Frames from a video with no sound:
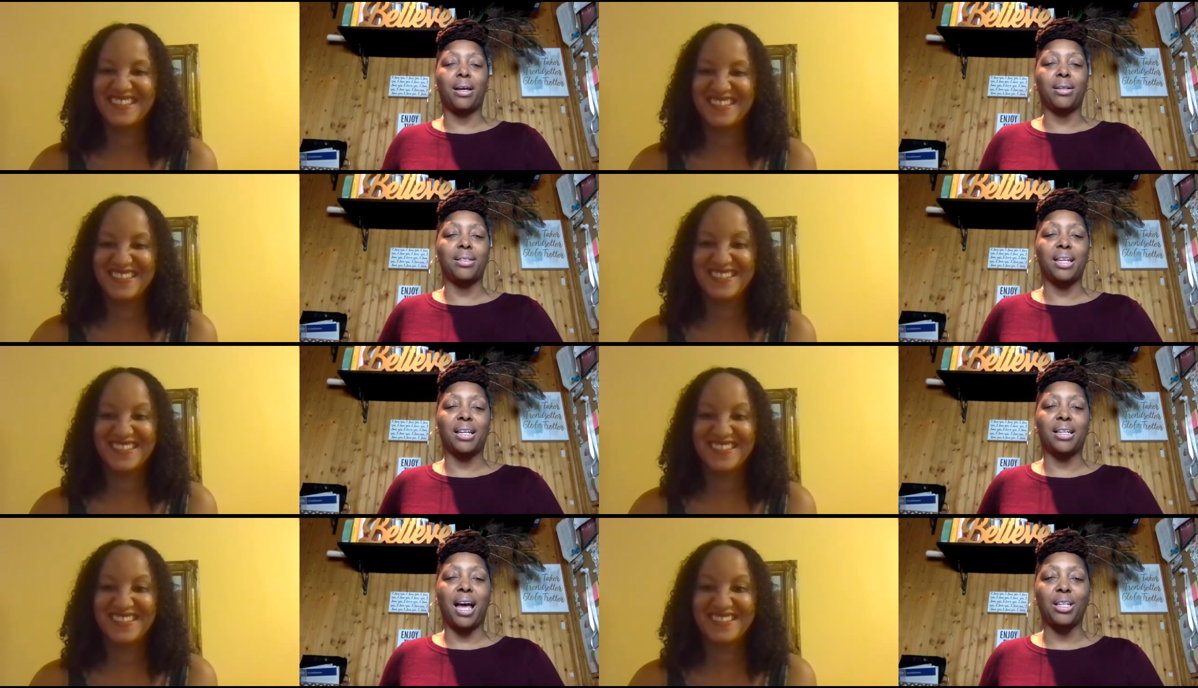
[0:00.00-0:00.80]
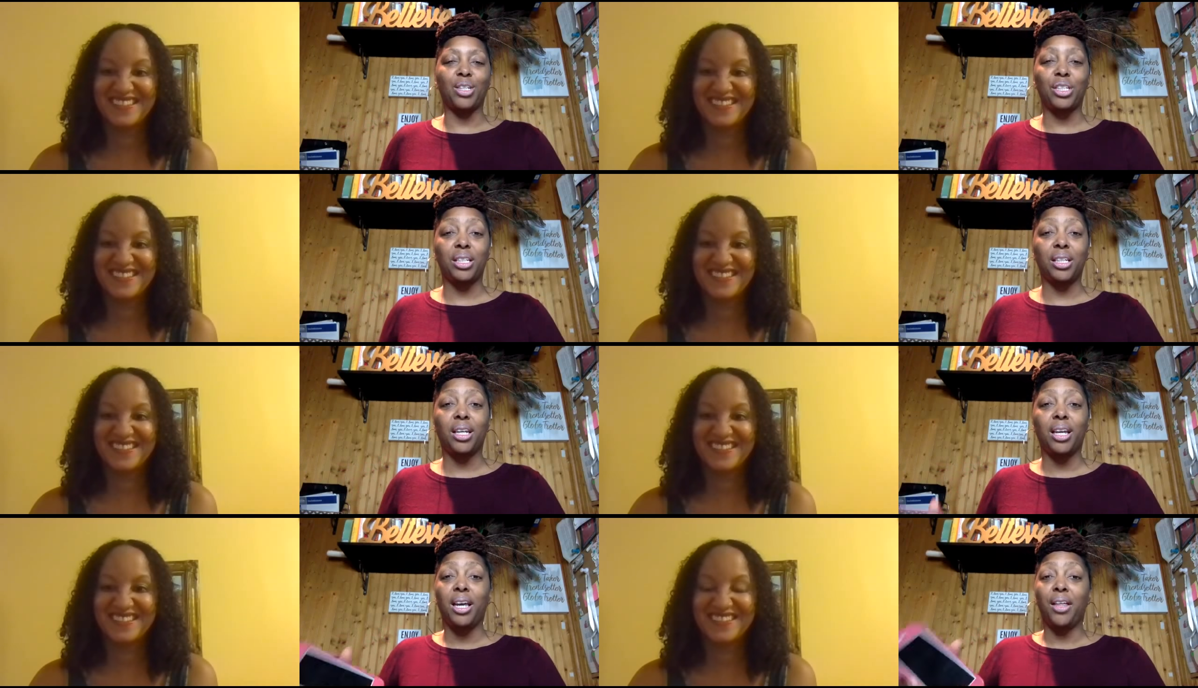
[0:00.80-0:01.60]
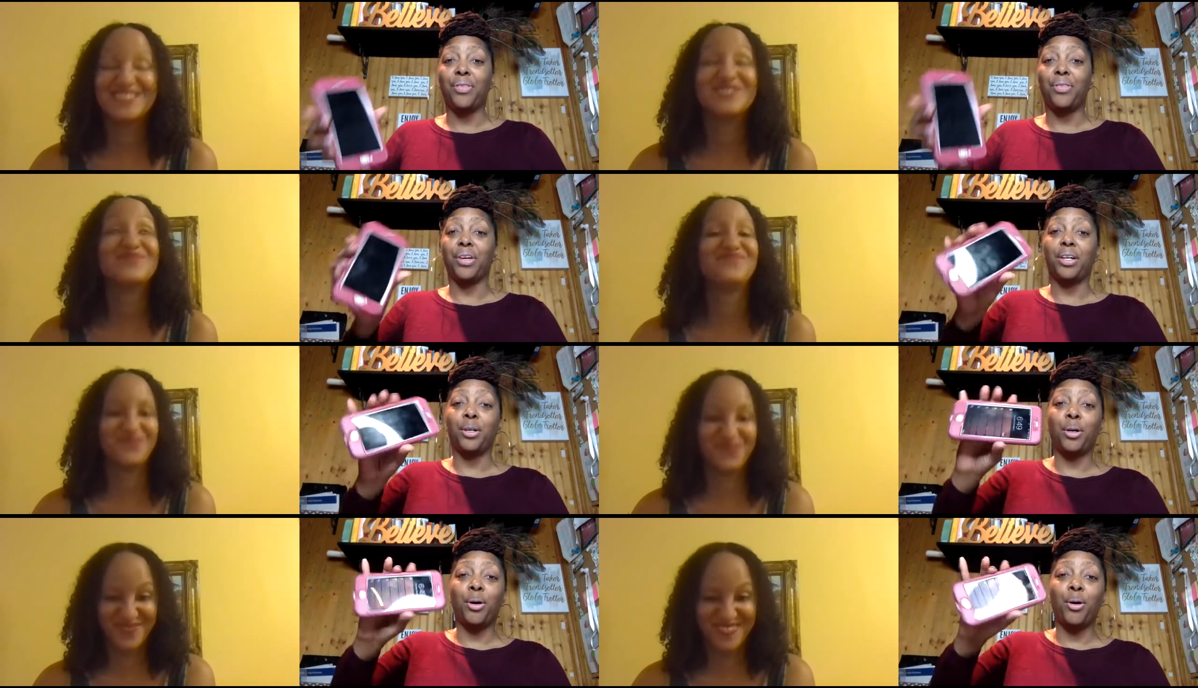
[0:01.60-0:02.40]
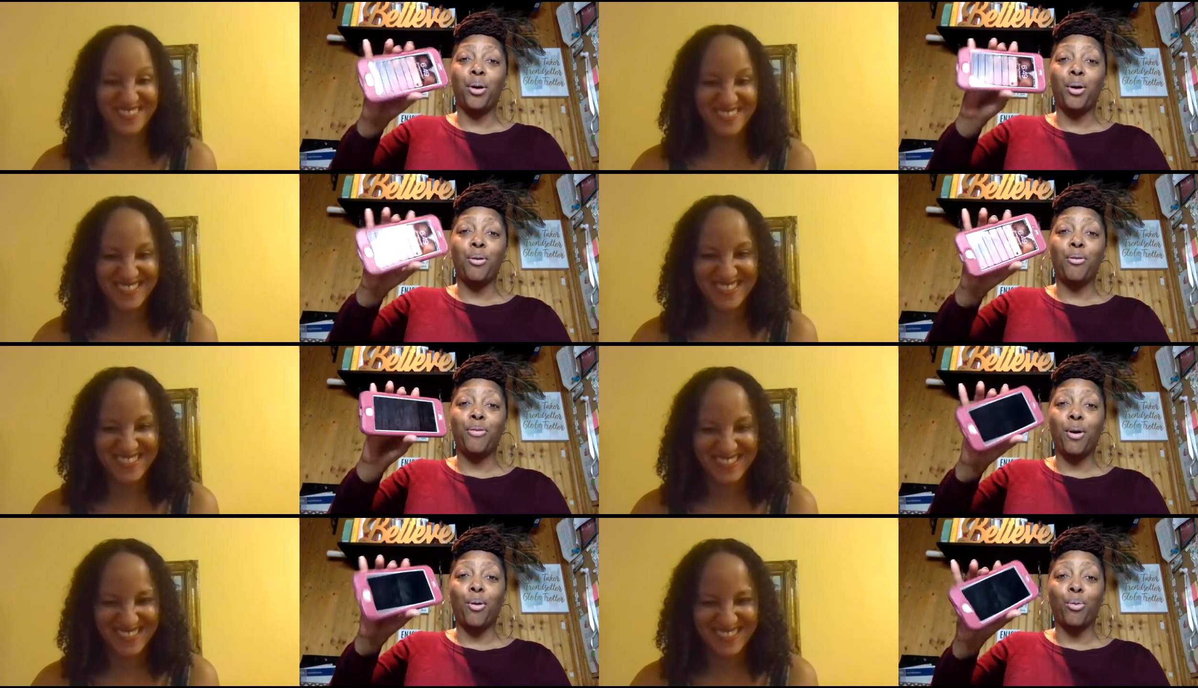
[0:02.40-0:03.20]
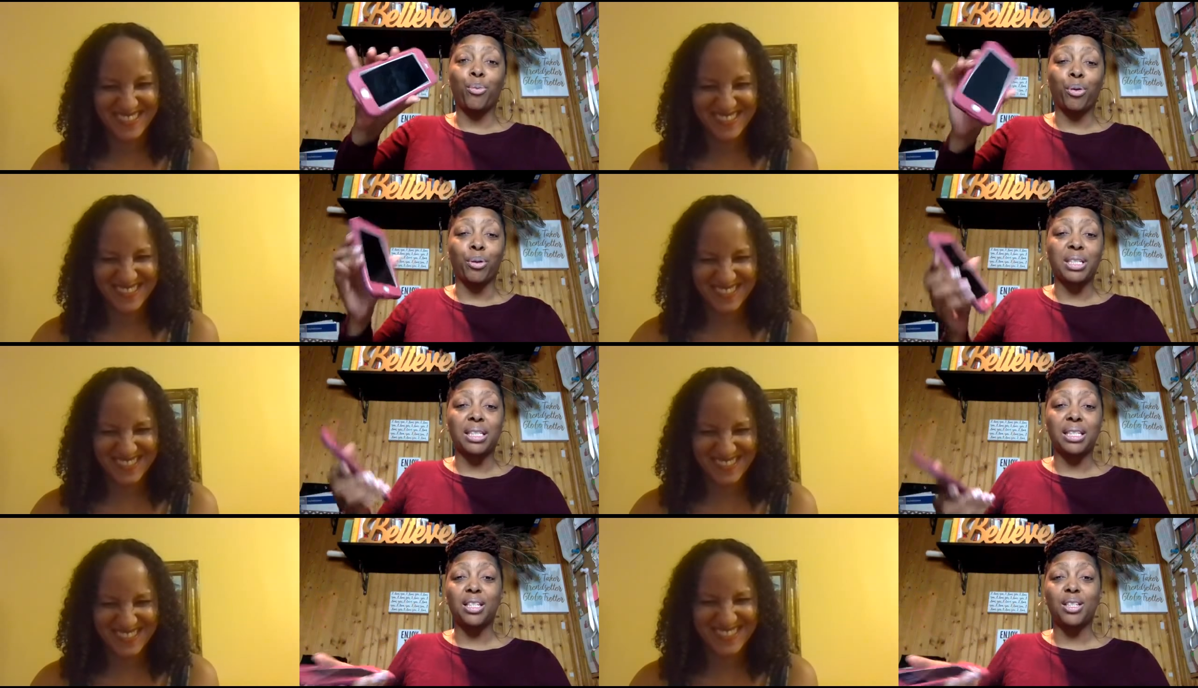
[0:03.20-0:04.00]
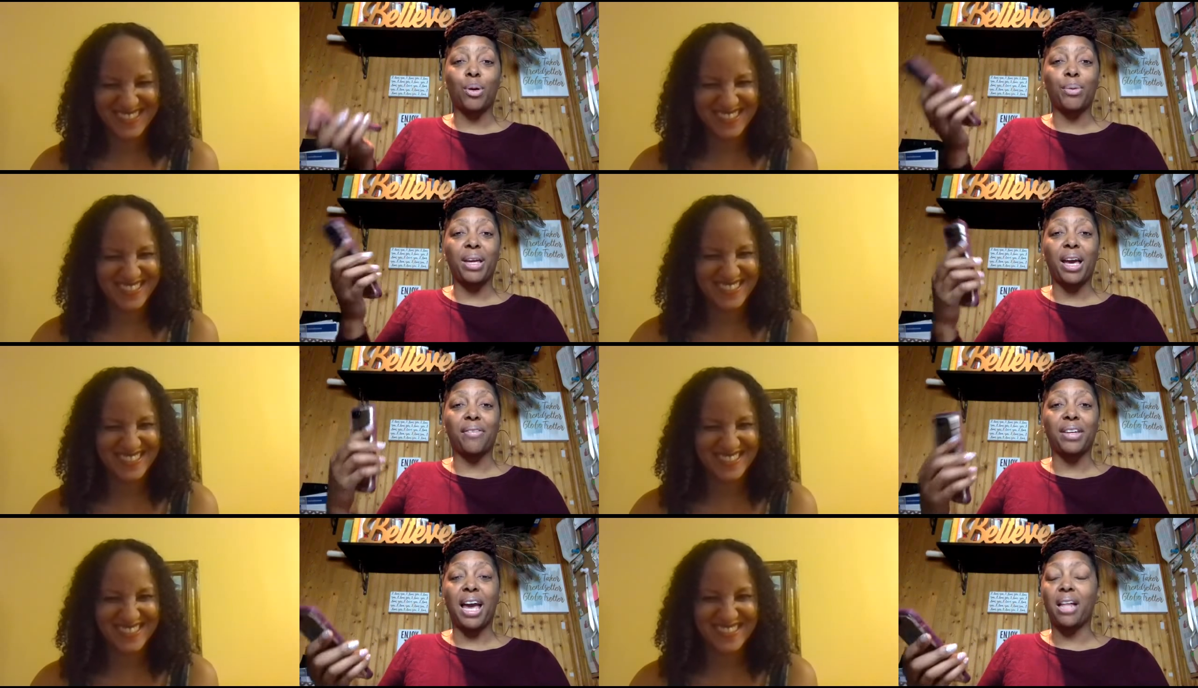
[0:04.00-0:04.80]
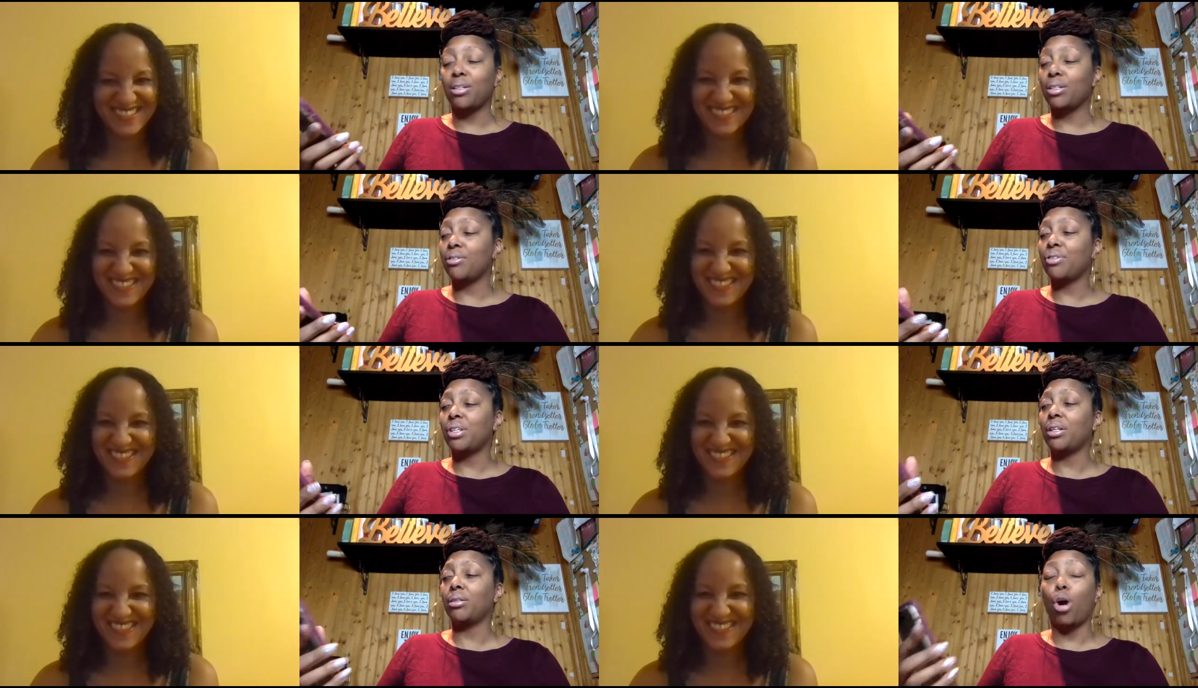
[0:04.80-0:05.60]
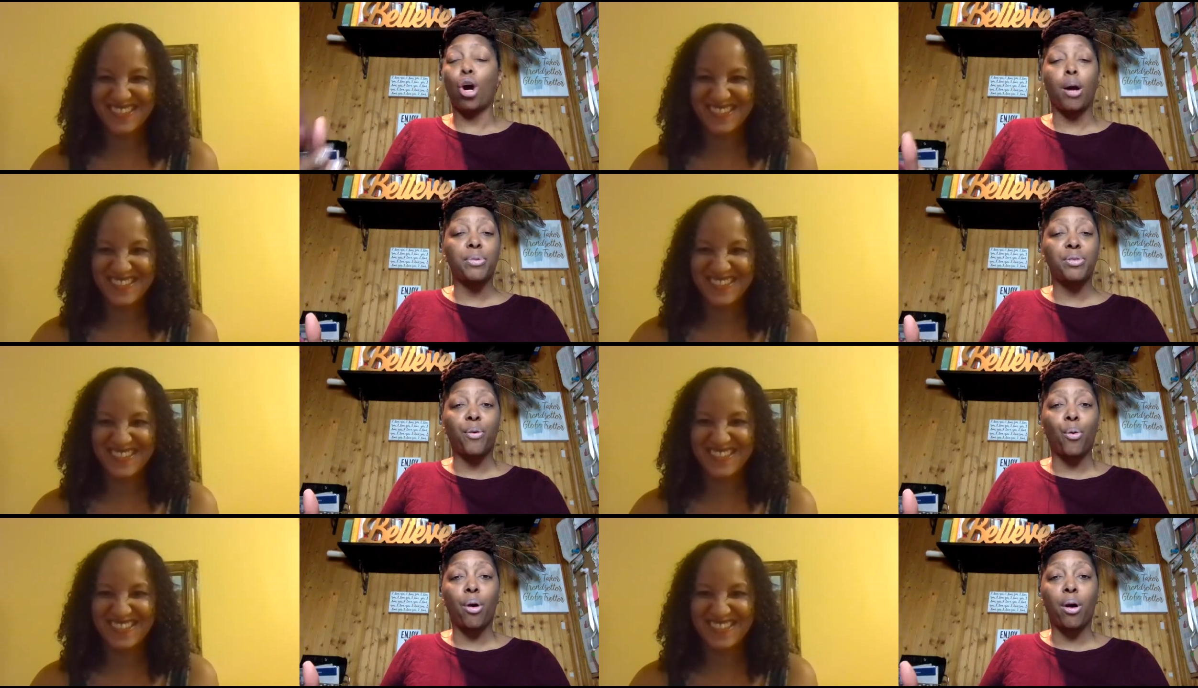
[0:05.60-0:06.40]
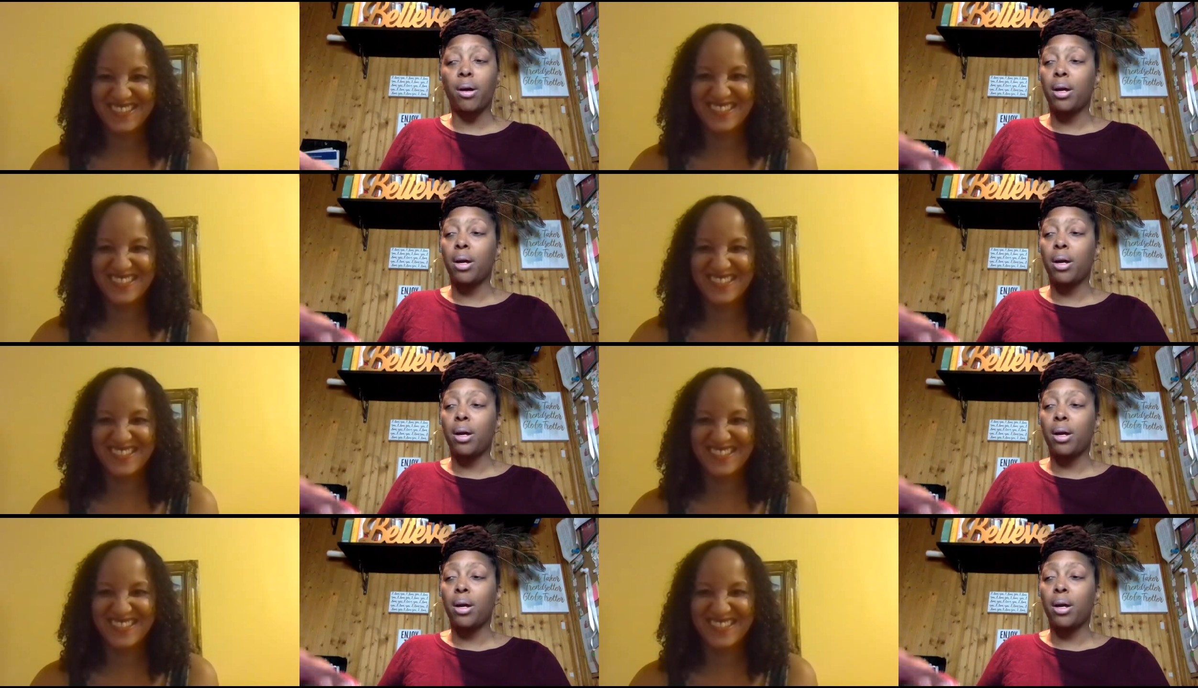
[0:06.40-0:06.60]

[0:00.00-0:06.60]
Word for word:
Speaker 1: uh, technology, the good old phone works. This is what we have calendars and alarms for.